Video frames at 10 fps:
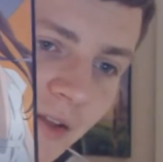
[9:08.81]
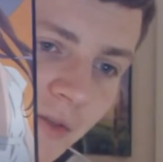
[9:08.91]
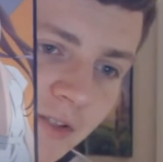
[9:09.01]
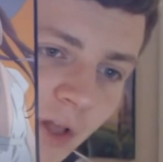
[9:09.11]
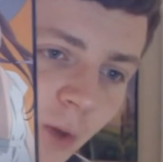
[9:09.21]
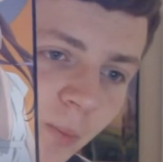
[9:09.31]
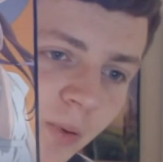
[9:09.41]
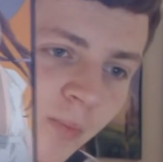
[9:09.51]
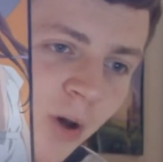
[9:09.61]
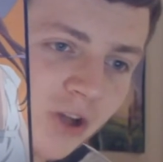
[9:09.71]
Kids on the
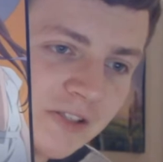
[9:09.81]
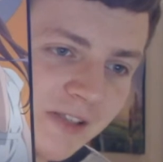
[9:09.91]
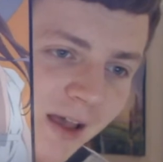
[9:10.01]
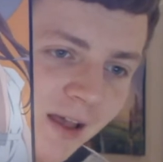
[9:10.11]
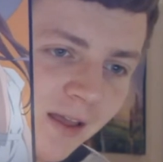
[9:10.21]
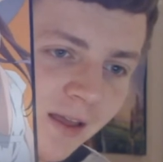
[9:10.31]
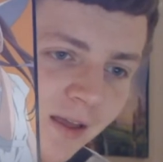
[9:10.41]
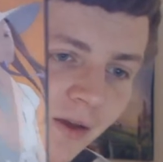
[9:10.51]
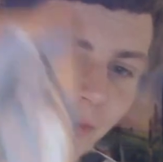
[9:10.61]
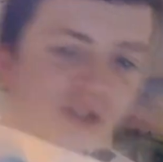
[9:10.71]
Slope poster,
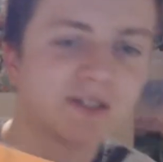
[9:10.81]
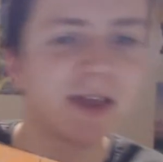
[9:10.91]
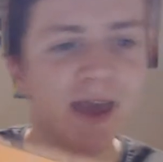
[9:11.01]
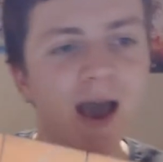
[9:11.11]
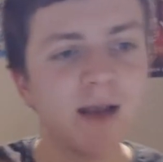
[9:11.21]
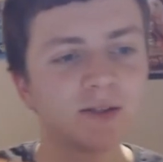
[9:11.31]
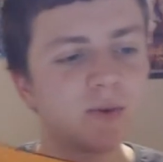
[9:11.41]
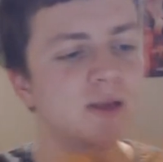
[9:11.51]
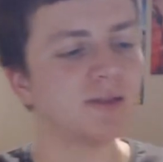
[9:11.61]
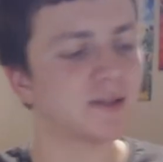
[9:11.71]
which is like card
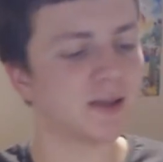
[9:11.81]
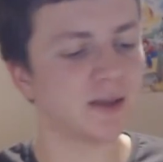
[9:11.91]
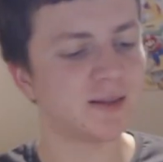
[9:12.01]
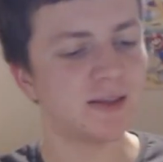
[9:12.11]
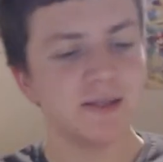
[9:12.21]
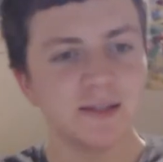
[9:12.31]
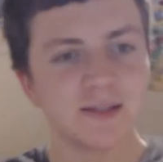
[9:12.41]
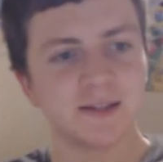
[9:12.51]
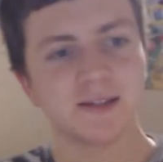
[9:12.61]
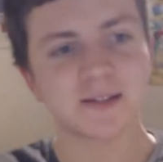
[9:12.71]
as well, so it's like
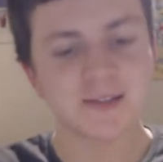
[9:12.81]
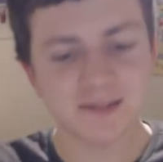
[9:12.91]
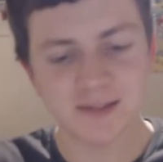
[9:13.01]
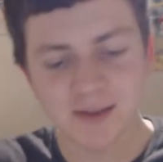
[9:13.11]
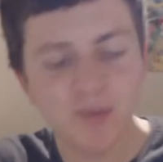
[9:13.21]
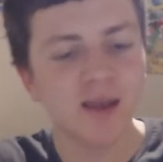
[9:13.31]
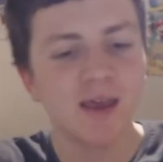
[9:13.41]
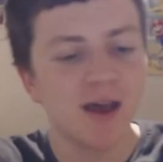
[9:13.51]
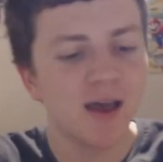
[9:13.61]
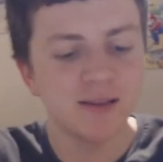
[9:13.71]
decent. It's, I'm
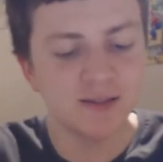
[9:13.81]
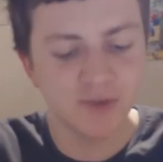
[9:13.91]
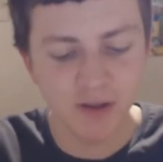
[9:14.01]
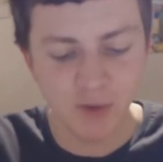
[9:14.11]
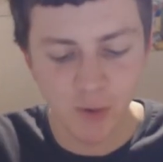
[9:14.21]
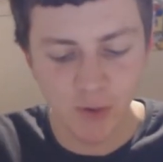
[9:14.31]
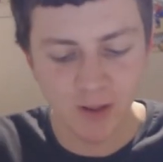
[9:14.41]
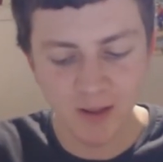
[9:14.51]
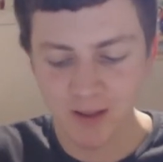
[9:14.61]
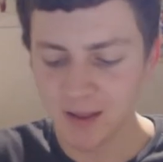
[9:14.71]
like, ah, this is really cool.